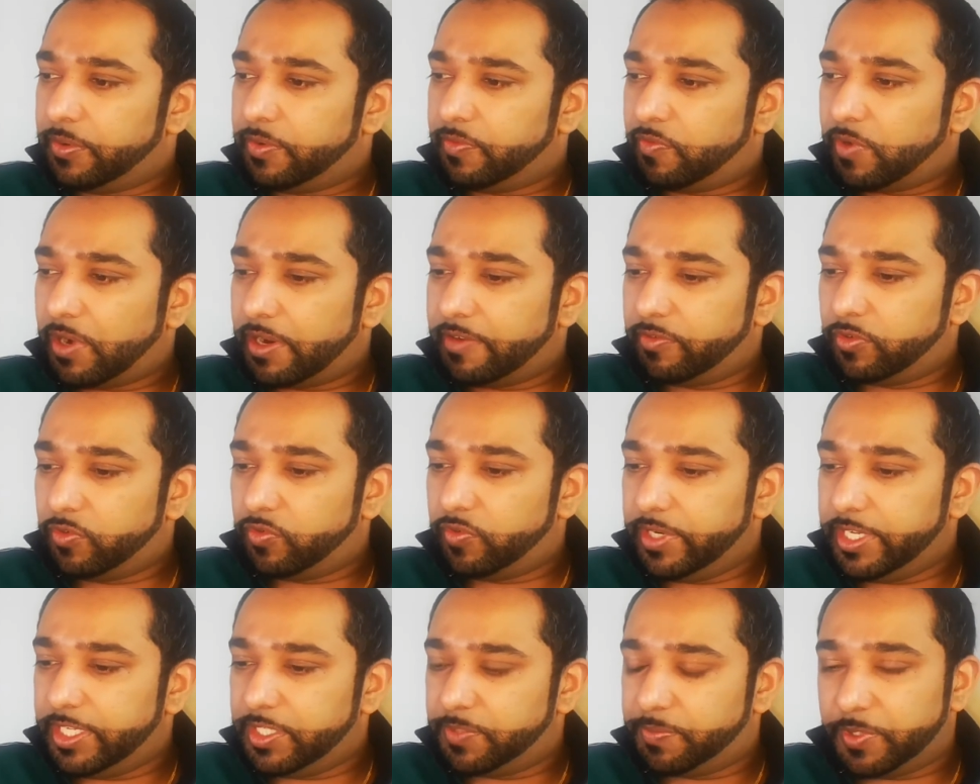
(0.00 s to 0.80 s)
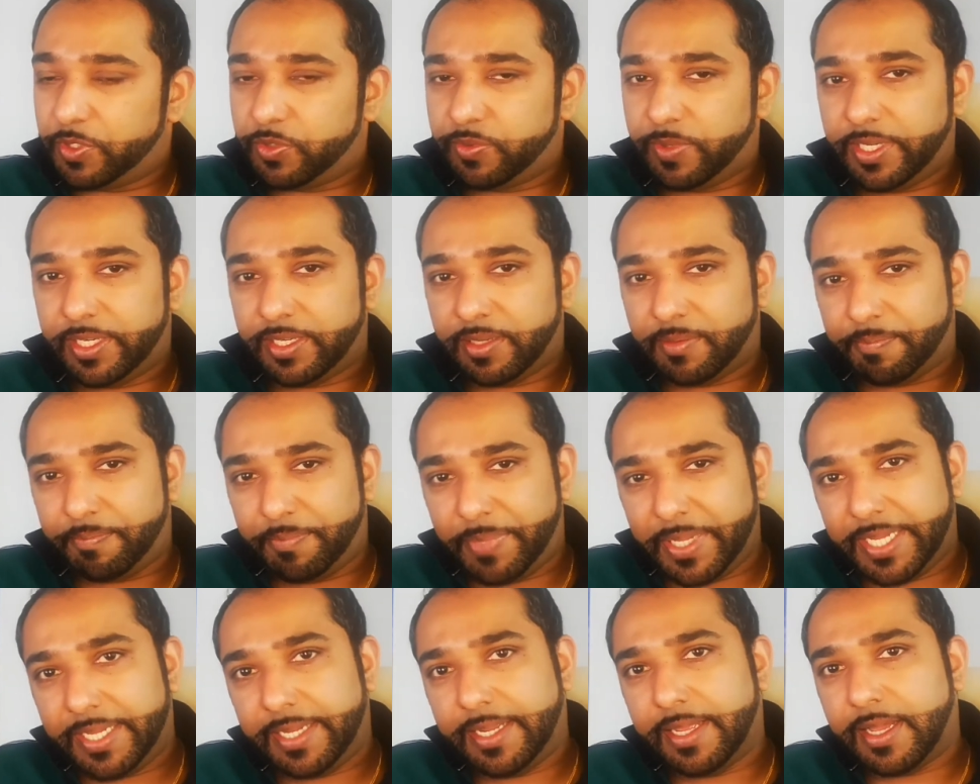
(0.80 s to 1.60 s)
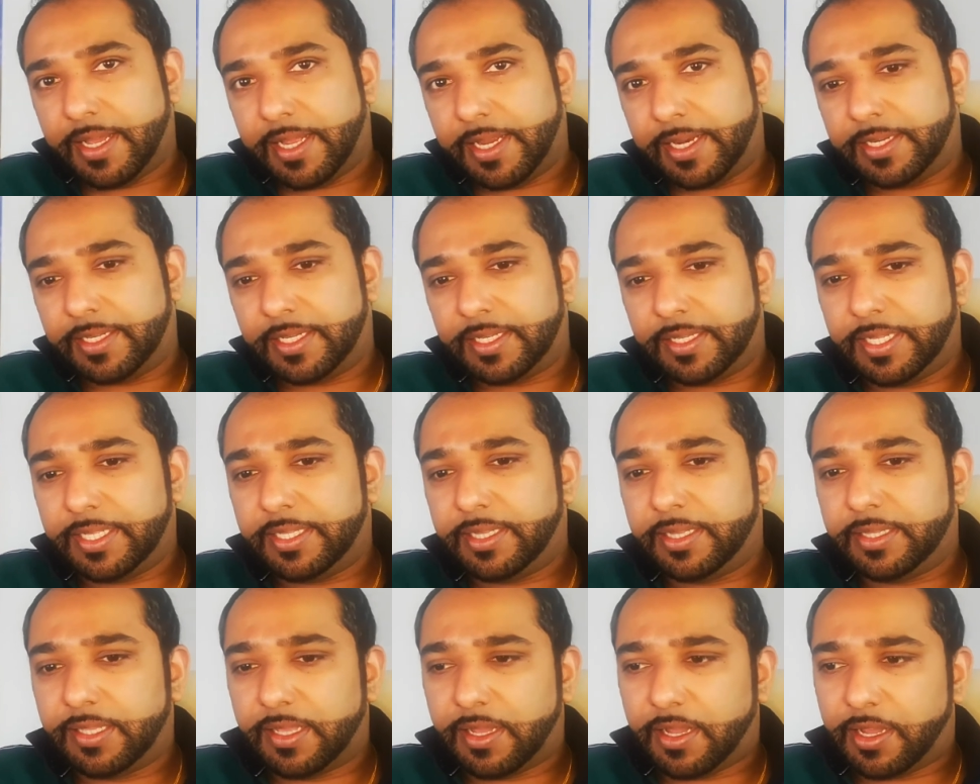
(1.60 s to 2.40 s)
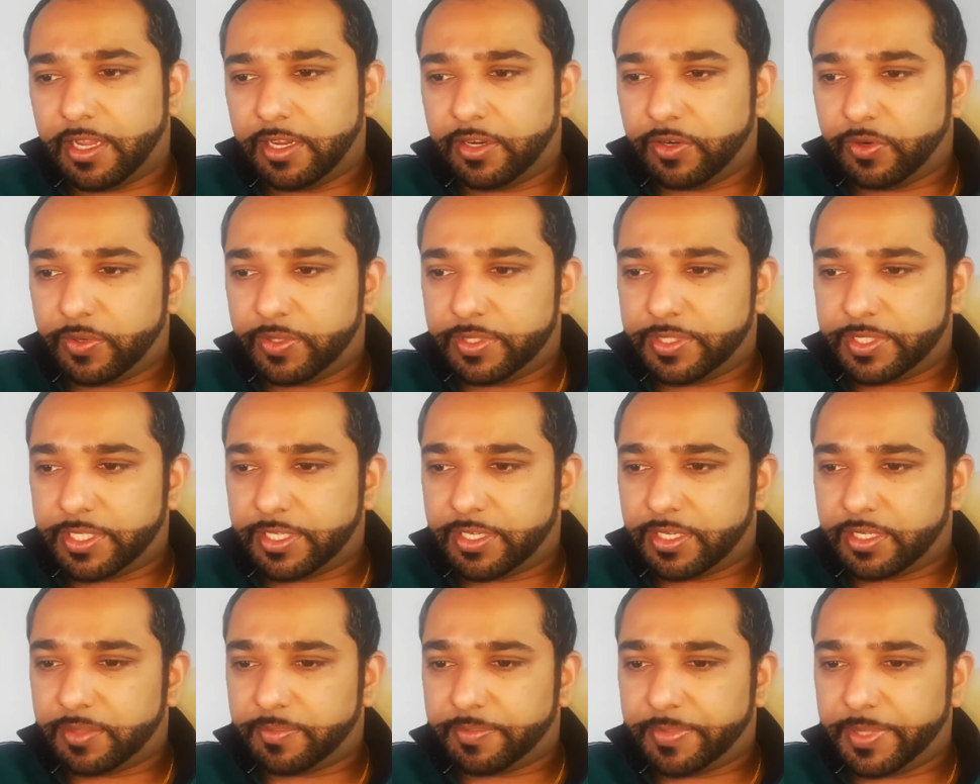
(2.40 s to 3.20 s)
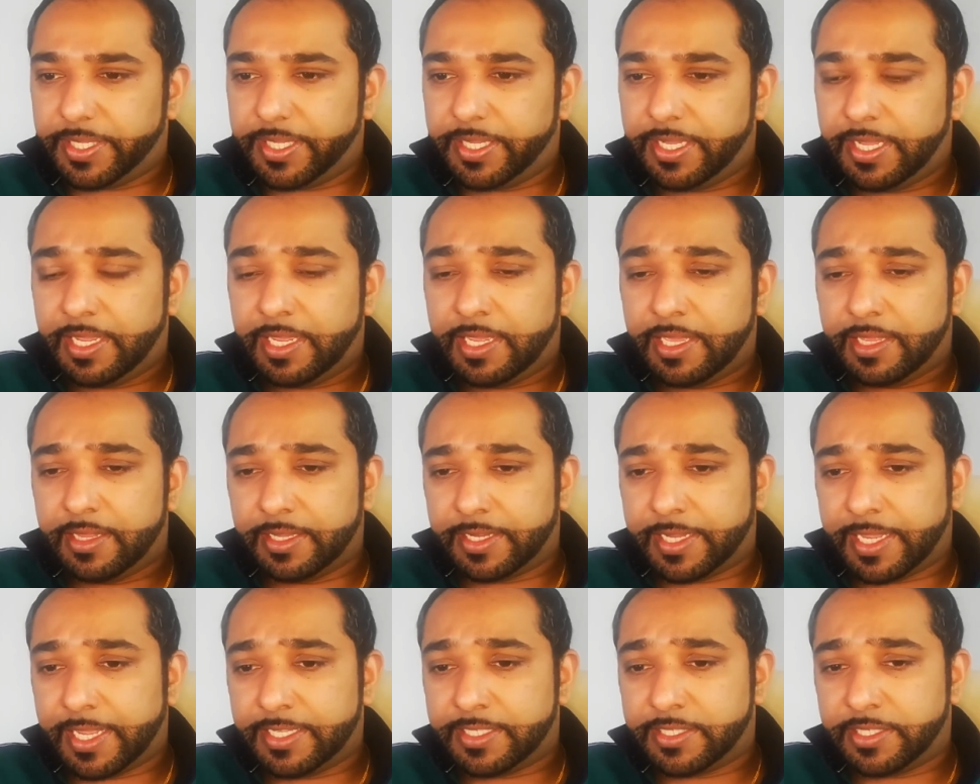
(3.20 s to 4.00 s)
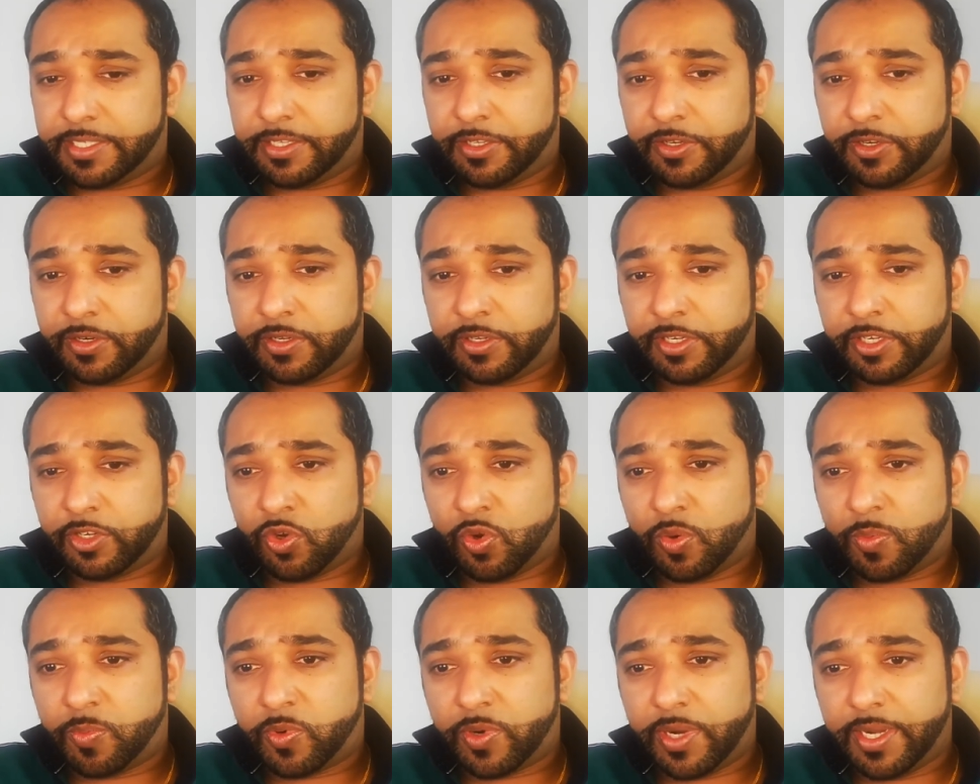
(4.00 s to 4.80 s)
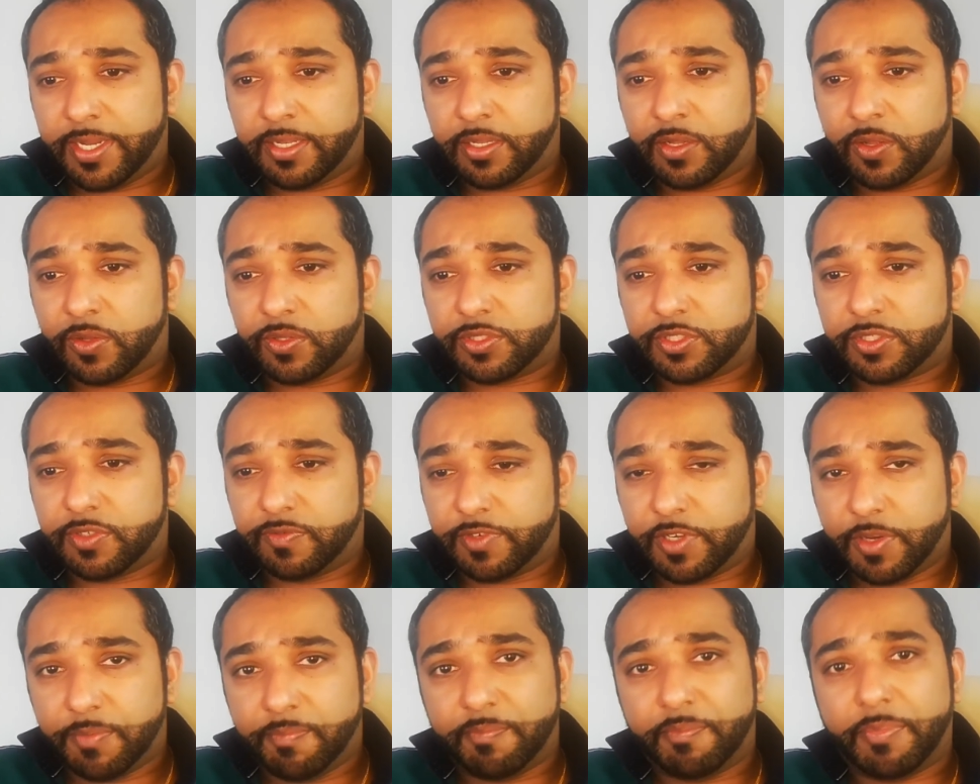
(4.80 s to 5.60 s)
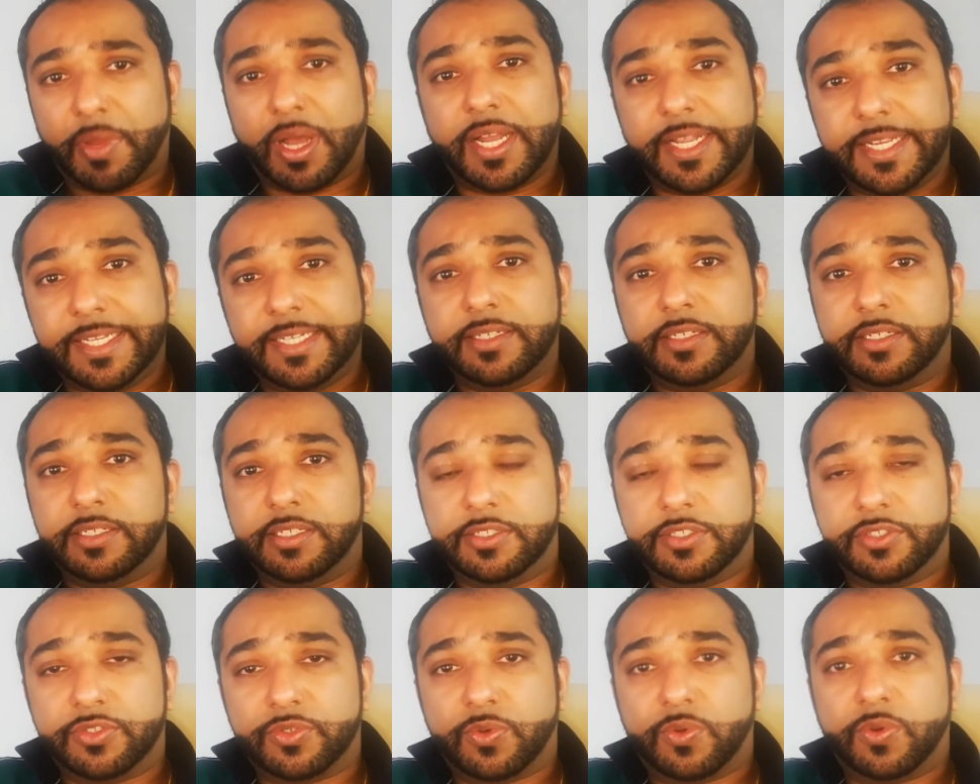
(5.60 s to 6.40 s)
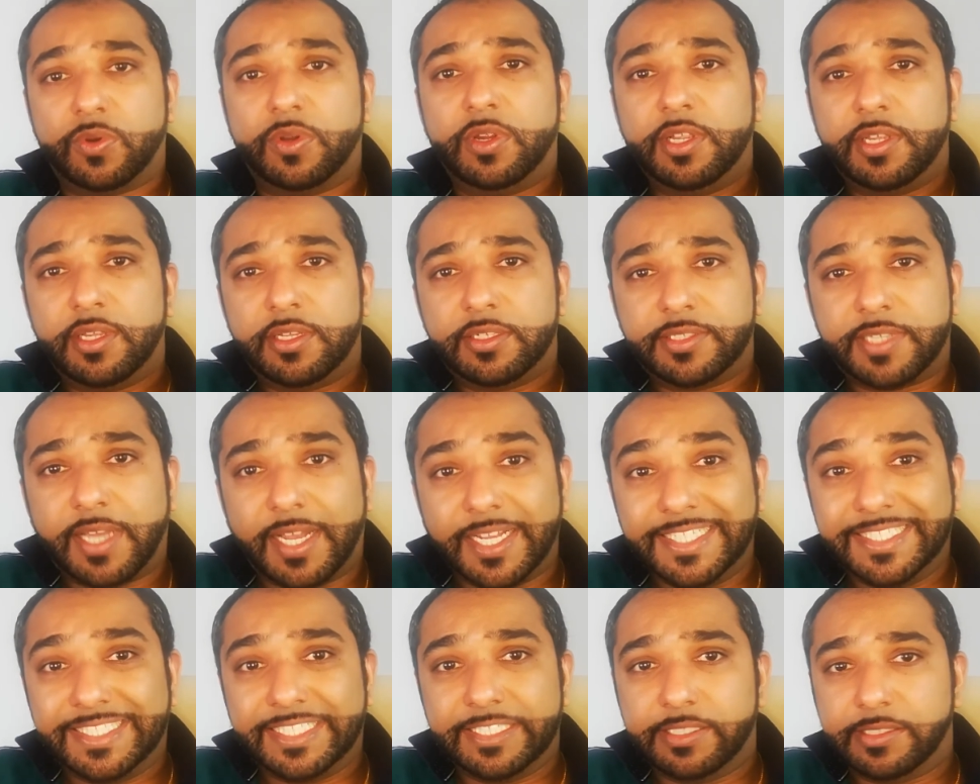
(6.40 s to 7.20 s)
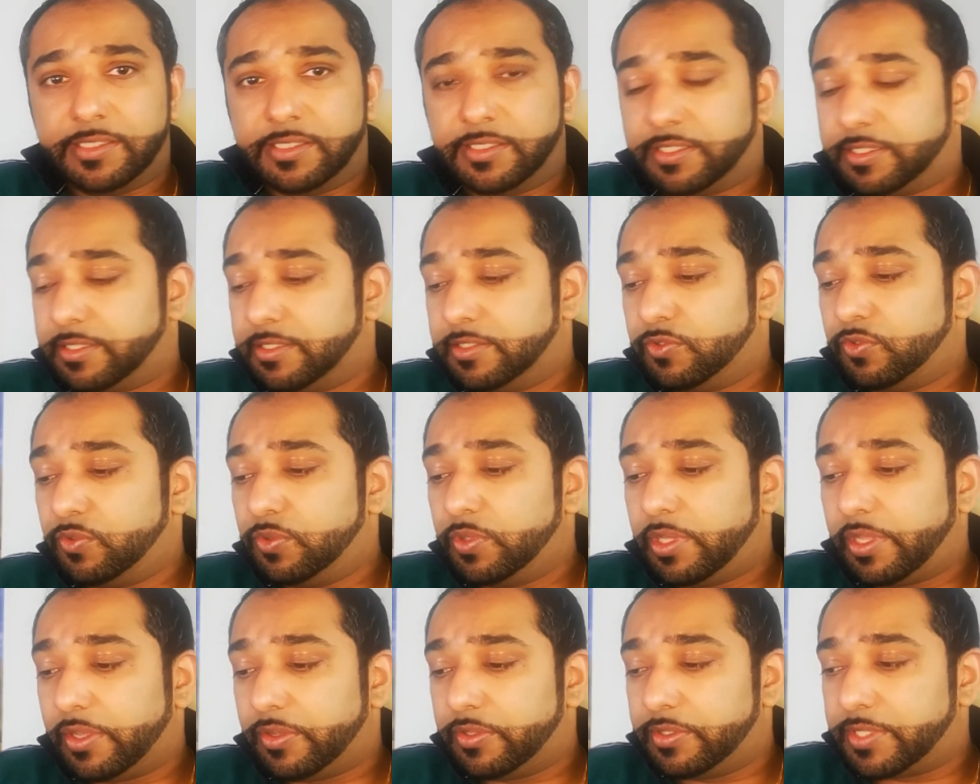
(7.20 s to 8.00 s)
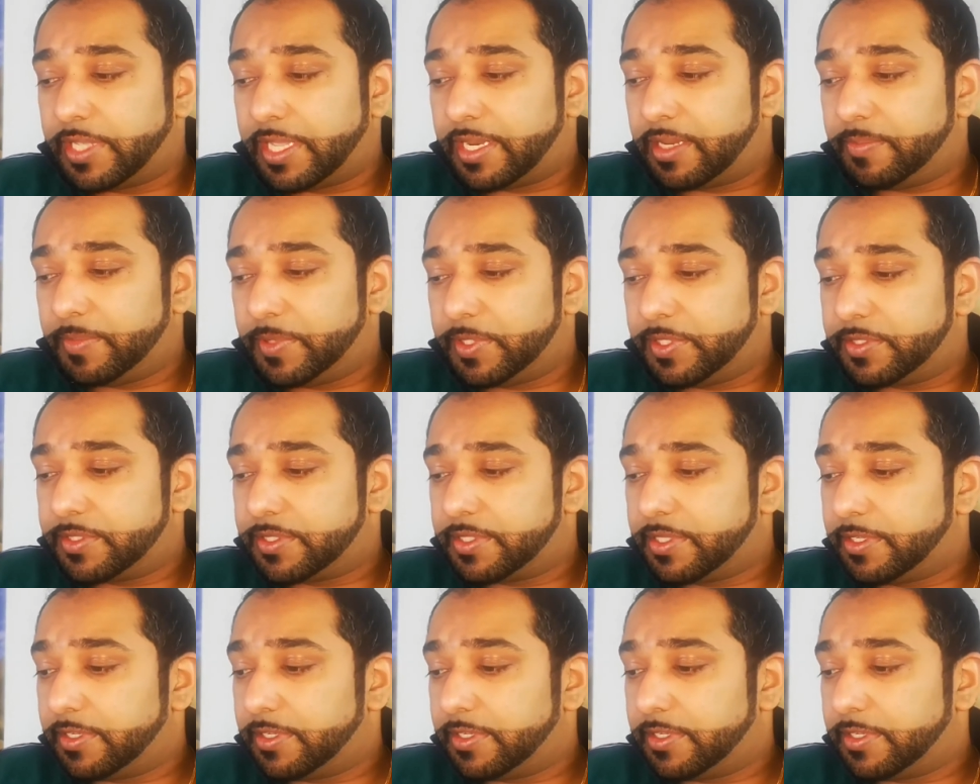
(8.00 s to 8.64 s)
rivalries between a big guy and a little guy, or is it going to be the case that you're going to incorporate lots of combiners or titans and all those elements?